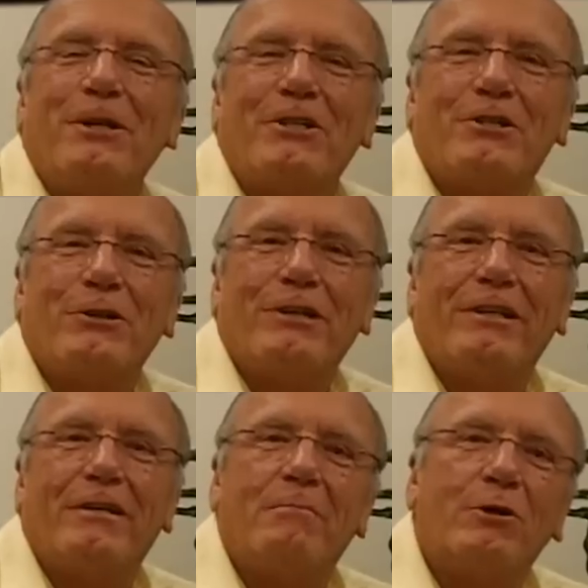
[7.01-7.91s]
Rick Schutte,
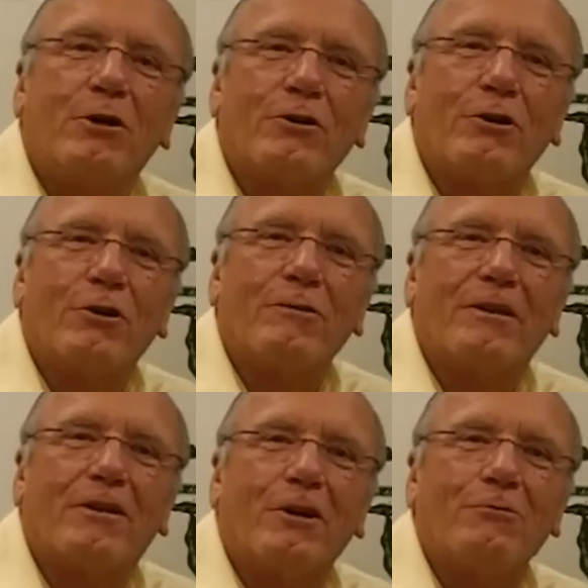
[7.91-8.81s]
the broker-owner with
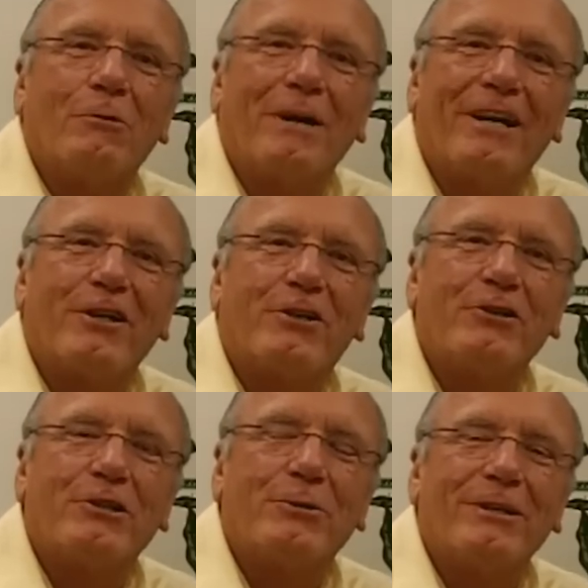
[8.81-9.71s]
Coldwell Banker
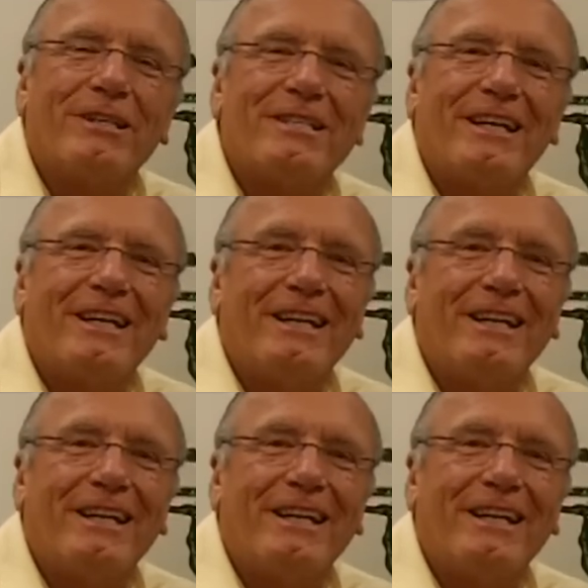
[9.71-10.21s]
Cucci Real Estate.